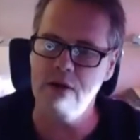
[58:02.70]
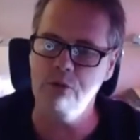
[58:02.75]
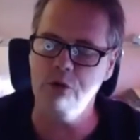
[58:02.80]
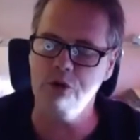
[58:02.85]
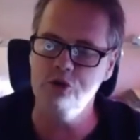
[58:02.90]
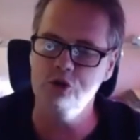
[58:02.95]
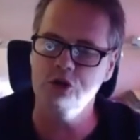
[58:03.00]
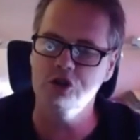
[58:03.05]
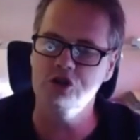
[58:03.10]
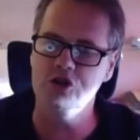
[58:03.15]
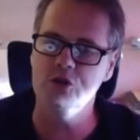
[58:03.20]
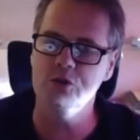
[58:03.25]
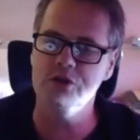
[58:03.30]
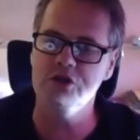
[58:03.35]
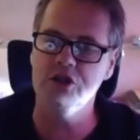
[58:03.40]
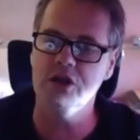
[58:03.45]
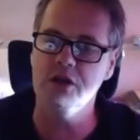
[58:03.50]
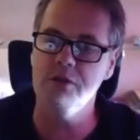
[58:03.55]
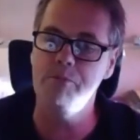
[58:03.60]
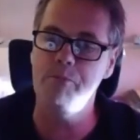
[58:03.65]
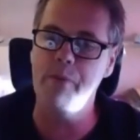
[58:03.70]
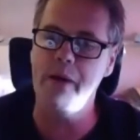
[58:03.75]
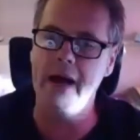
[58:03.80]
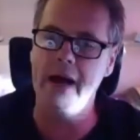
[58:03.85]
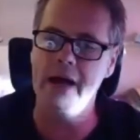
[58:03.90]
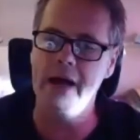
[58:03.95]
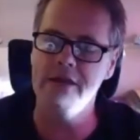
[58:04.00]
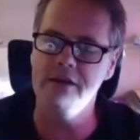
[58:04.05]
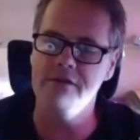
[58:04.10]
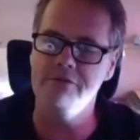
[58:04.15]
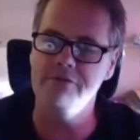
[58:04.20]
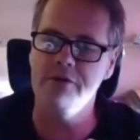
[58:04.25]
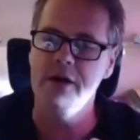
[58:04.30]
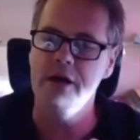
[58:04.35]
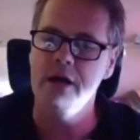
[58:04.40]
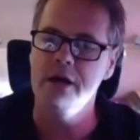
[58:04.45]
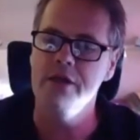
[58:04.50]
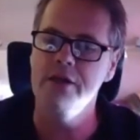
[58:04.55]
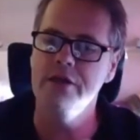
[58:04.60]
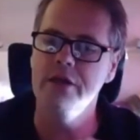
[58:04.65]
what you can do is compare the
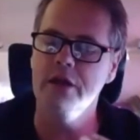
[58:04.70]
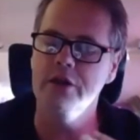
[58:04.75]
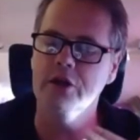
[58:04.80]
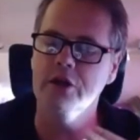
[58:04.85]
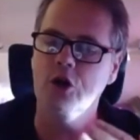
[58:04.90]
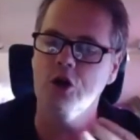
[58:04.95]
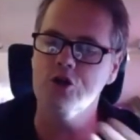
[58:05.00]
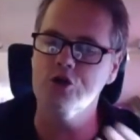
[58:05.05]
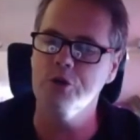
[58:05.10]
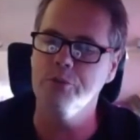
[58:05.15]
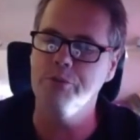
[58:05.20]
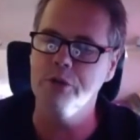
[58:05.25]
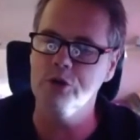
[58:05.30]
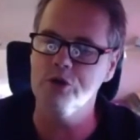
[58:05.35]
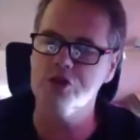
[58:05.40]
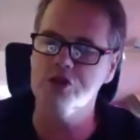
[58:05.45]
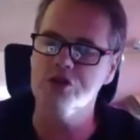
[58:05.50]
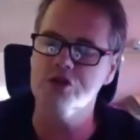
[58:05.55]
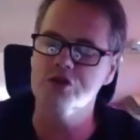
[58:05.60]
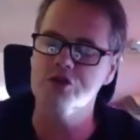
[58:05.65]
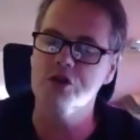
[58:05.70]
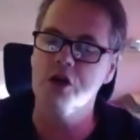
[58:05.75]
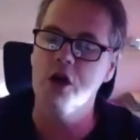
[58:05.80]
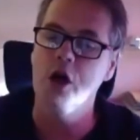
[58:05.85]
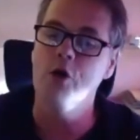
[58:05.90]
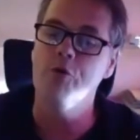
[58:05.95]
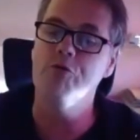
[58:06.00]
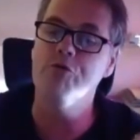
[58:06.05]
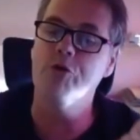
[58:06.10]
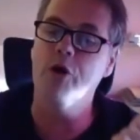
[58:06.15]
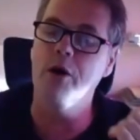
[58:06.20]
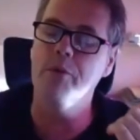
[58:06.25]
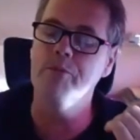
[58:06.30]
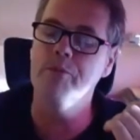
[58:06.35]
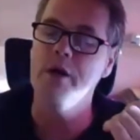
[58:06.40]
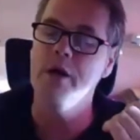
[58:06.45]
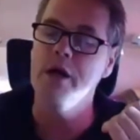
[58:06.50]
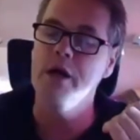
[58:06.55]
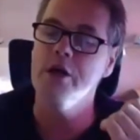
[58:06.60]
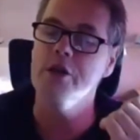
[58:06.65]
the, the contributions
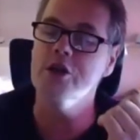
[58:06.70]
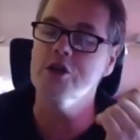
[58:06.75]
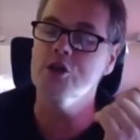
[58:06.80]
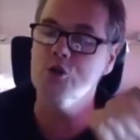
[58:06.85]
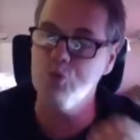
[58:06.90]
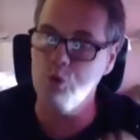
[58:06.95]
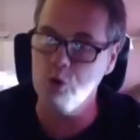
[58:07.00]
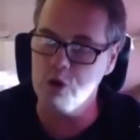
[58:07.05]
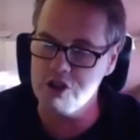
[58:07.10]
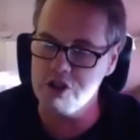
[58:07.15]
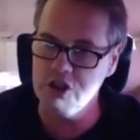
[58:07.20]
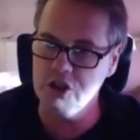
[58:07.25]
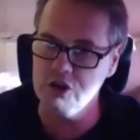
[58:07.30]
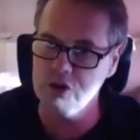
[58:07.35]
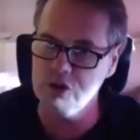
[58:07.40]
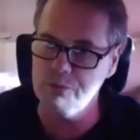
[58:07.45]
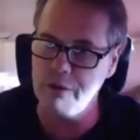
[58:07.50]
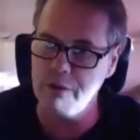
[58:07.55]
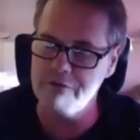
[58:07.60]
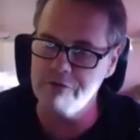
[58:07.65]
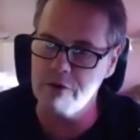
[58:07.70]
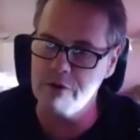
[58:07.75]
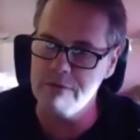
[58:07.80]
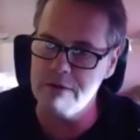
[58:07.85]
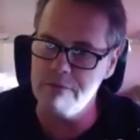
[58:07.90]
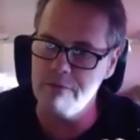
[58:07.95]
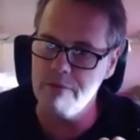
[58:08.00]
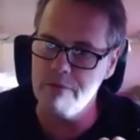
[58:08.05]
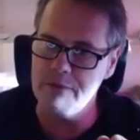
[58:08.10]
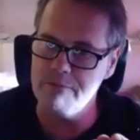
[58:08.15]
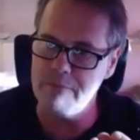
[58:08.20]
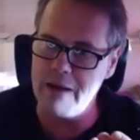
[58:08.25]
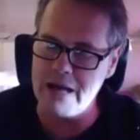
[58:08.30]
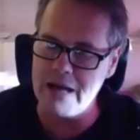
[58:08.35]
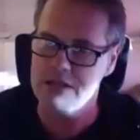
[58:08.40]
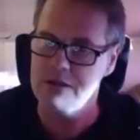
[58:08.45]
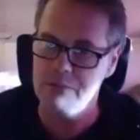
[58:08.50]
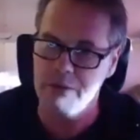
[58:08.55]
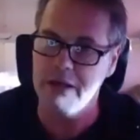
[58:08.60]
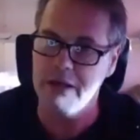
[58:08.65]
from the Schwarzschild bit from the, the
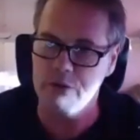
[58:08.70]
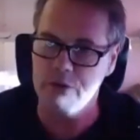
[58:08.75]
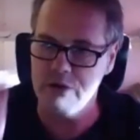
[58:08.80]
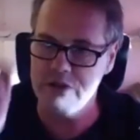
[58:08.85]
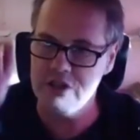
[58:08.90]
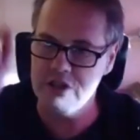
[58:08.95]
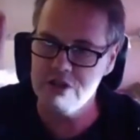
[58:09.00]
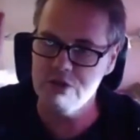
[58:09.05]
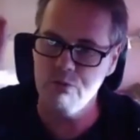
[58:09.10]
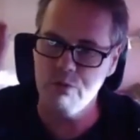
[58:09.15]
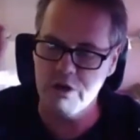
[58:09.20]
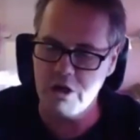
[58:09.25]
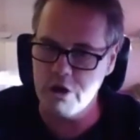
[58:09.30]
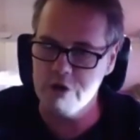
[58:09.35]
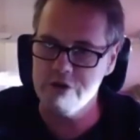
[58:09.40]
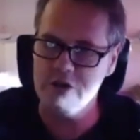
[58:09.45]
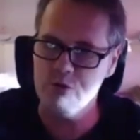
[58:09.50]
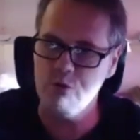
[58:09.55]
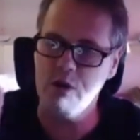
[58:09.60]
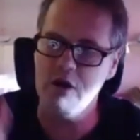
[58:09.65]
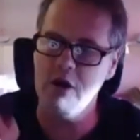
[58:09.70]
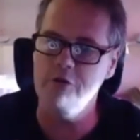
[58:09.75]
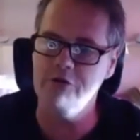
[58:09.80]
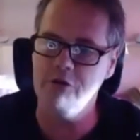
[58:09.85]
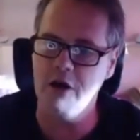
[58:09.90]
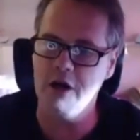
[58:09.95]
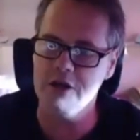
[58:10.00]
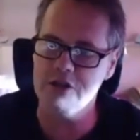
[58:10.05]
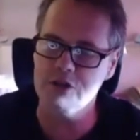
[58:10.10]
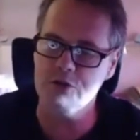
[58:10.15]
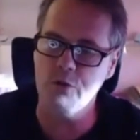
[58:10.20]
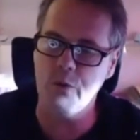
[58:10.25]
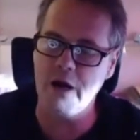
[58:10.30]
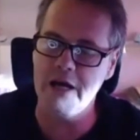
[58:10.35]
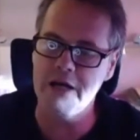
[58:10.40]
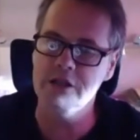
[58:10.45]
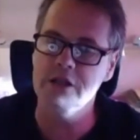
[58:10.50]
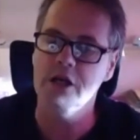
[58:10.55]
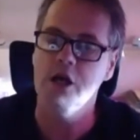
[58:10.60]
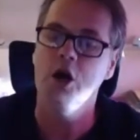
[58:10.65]
matter bit, which is goes as one over r
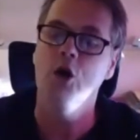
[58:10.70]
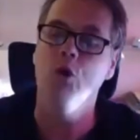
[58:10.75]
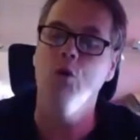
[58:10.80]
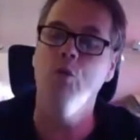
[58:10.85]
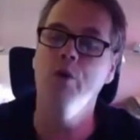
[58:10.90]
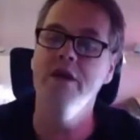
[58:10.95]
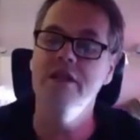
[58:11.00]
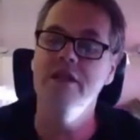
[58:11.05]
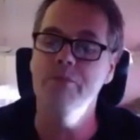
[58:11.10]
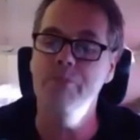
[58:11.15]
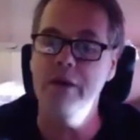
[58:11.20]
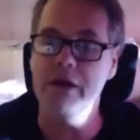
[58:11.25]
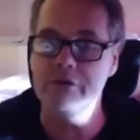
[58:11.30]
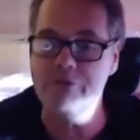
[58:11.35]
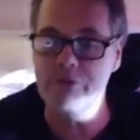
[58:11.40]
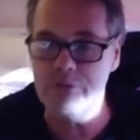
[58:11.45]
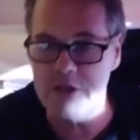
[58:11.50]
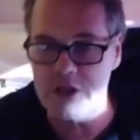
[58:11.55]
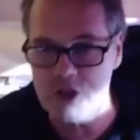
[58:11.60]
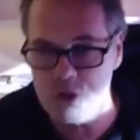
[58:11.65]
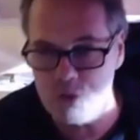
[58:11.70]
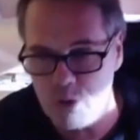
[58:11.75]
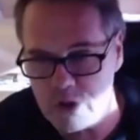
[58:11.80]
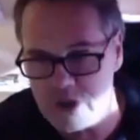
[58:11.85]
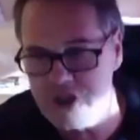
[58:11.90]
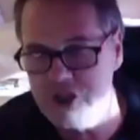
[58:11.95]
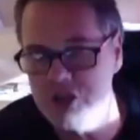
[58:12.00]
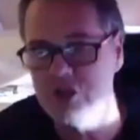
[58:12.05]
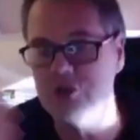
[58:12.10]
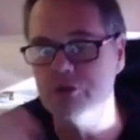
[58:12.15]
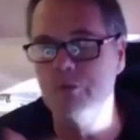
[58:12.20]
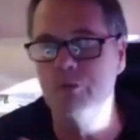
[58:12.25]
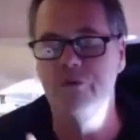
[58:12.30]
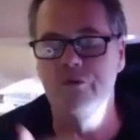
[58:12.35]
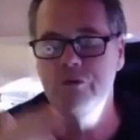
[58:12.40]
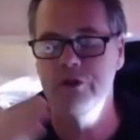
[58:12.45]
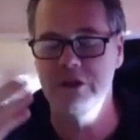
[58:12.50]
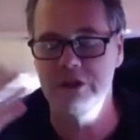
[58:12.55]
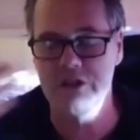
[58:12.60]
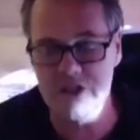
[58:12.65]
squared, with the bit from the Schwarzschild
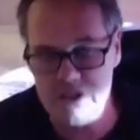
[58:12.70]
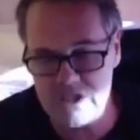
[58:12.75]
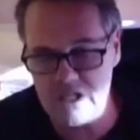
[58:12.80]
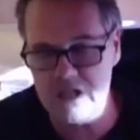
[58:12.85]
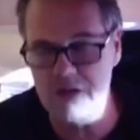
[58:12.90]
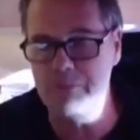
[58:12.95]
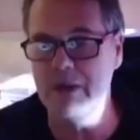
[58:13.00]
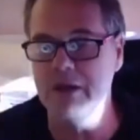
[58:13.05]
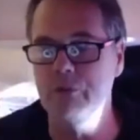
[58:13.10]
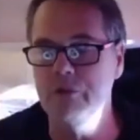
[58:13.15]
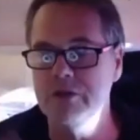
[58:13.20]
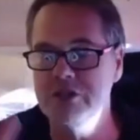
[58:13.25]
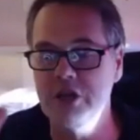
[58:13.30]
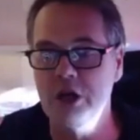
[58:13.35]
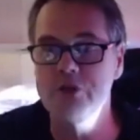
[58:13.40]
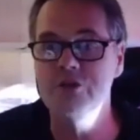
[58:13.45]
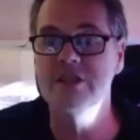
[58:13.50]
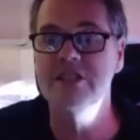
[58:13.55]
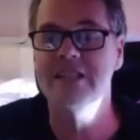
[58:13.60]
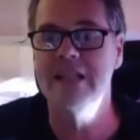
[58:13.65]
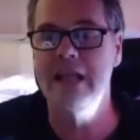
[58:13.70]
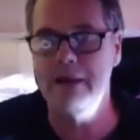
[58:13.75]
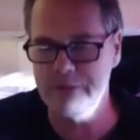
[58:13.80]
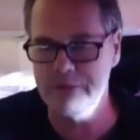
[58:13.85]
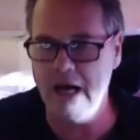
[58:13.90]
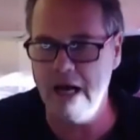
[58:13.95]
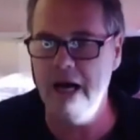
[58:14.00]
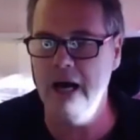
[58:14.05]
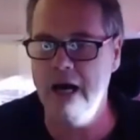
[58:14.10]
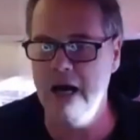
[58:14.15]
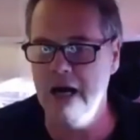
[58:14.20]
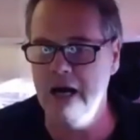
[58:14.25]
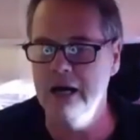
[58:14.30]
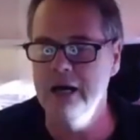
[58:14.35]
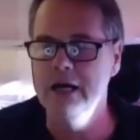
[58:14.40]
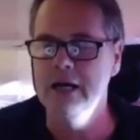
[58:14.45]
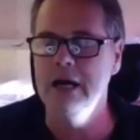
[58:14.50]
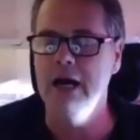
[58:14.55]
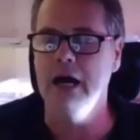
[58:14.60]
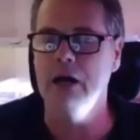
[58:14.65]
for the de Sitter bit, which goes as lambda r.
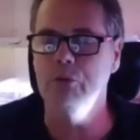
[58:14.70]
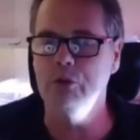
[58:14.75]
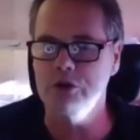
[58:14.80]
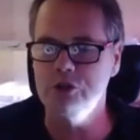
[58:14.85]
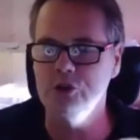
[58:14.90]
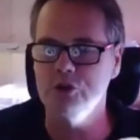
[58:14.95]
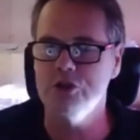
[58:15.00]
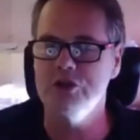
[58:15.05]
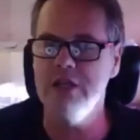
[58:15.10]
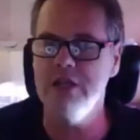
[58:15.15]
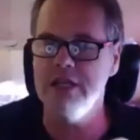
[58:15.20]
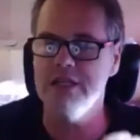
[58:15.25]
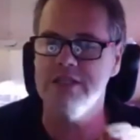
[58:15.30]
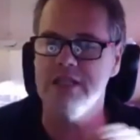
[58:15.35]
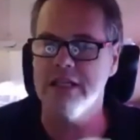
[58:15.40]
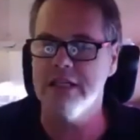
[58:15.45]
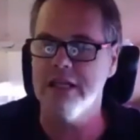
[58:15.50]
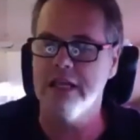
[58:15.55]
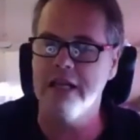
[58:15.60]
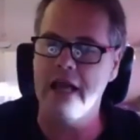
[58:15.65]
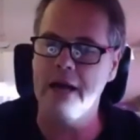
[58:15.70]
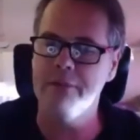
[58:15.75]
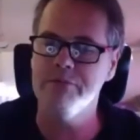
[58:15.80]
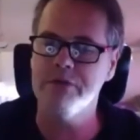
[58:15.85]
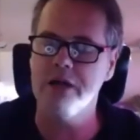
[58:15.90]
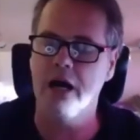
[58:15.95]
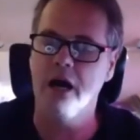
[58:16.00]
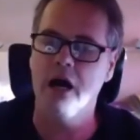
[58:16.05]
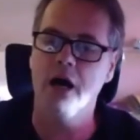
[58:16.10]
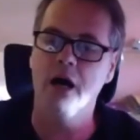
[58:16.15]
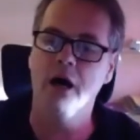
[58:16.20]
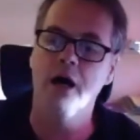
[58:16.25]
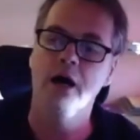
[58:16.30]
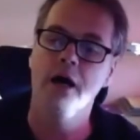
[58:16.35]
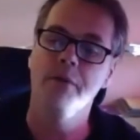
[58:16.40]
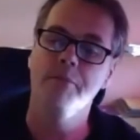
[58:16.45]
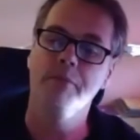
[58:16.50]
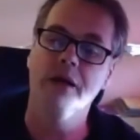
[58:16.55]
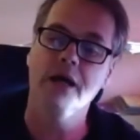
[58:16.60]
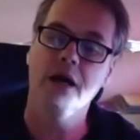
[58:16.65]
And what you'll see is that the lambda r
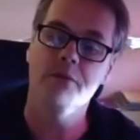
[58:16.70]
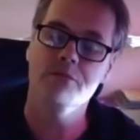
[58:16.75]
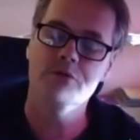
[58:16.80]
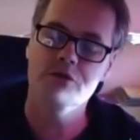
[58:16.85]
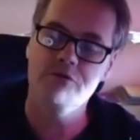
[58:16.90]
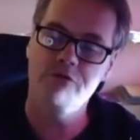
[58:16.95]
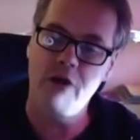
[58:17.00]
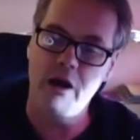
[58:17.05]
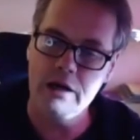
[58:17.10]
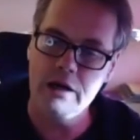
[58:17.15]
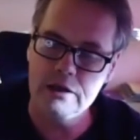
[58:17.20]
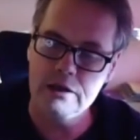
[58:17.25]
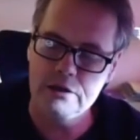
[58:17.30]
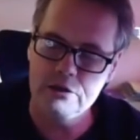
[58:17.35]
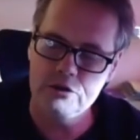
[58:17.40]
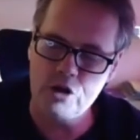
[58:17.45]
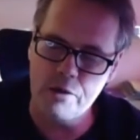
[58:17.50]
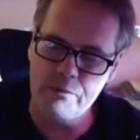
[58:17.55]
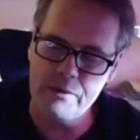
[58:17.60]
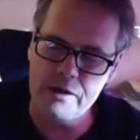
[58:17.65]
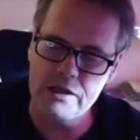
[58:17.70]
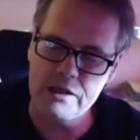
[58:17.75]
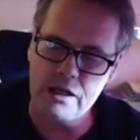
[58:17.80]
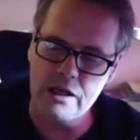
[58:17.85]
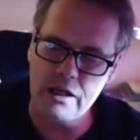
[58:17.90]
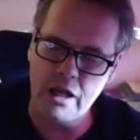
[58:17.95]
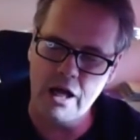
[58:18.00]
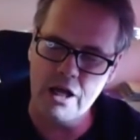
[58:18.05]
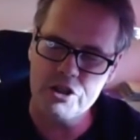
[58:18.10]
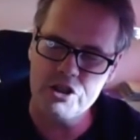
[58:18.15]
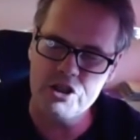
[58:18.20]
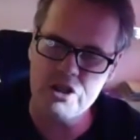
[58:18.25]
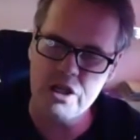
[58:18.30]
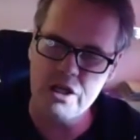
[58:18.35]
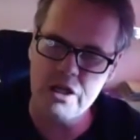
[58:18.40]
becomes very dominant at large